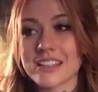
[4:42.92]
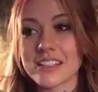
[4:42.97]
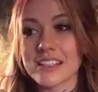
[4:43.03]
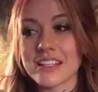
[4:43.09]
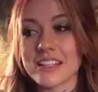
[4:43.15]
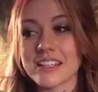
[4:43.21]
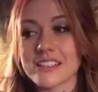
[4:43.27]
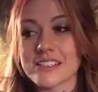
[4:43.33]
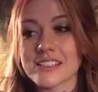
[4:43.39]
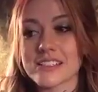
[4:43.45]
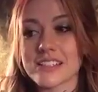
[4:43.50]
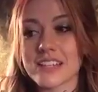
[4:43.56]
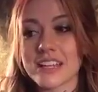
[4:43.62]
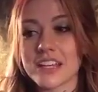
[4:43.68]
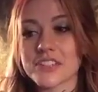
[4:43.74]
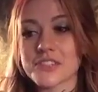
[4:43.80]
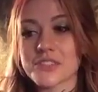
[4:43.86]

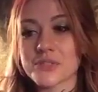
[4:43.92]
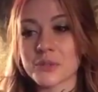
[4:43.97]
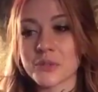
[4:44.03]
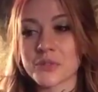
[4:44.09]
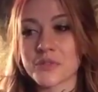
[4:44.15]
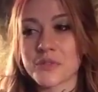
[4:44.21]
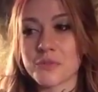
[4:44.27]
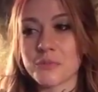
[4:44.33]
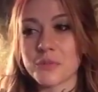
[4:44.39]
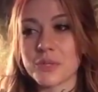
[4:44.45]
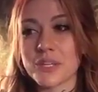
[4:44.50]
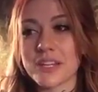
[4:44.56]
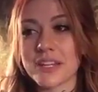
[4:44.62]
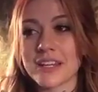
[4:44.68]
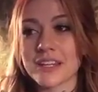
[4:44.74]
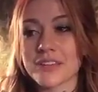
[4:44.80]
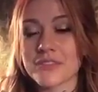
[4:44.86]
It's sort of the
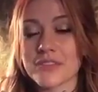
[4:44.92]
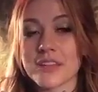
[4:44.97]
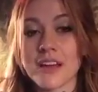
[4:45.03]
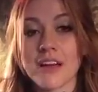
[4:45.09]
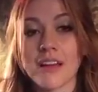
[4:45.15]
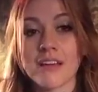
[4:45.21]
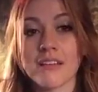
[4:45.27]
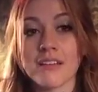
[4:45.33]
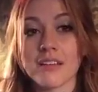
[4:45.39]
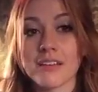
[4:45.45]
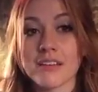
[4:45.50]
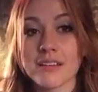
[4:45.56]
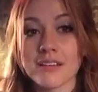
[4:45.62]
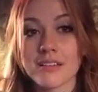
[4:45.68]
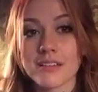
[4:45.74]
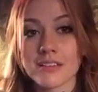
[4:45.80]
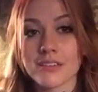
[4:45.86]
beginning of the end,
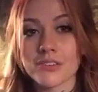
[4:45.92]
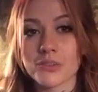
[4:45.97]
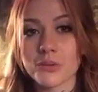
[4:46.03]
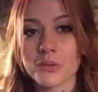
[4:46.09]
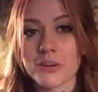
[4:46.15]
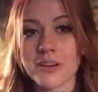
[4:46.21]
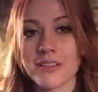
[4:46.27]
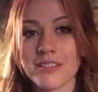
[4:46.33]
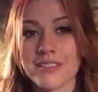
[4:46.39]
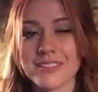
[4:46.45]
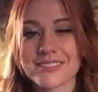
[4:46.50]
if you will.